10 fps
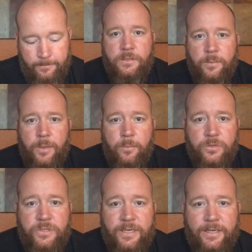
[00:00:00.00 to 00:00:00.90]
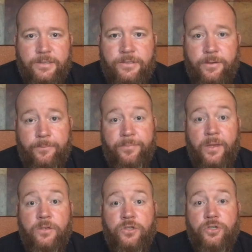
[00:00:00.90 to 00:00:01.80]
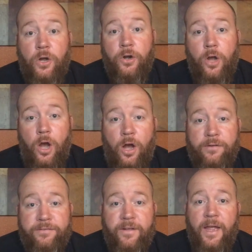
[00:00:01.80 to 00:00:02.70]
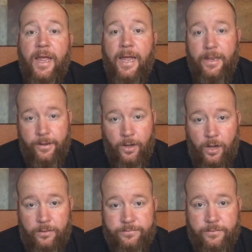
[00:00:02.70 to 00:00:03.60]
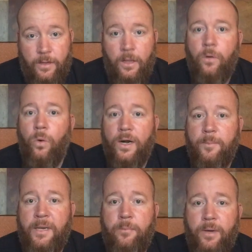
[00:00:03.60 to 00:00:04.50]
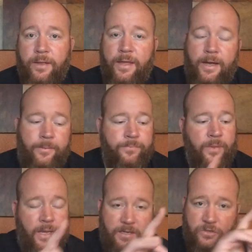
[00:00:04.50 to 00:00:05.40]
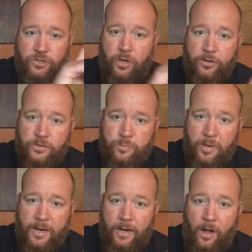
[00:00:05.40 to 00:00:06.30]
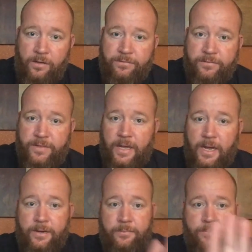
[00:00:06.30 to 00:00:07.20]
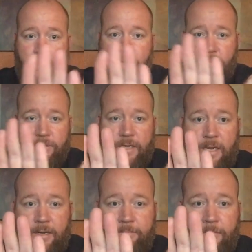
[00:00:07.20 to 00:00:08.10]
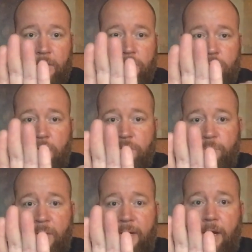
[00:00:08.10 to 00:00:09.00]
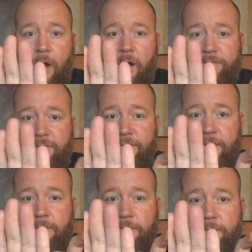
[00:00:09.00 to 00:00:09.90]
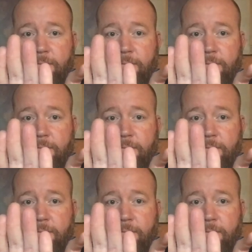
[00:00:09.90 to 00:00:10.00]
Tip number 6, start off, end off. What I mean by that is start spraying off of the item. Here's the item. Start spraying off of it.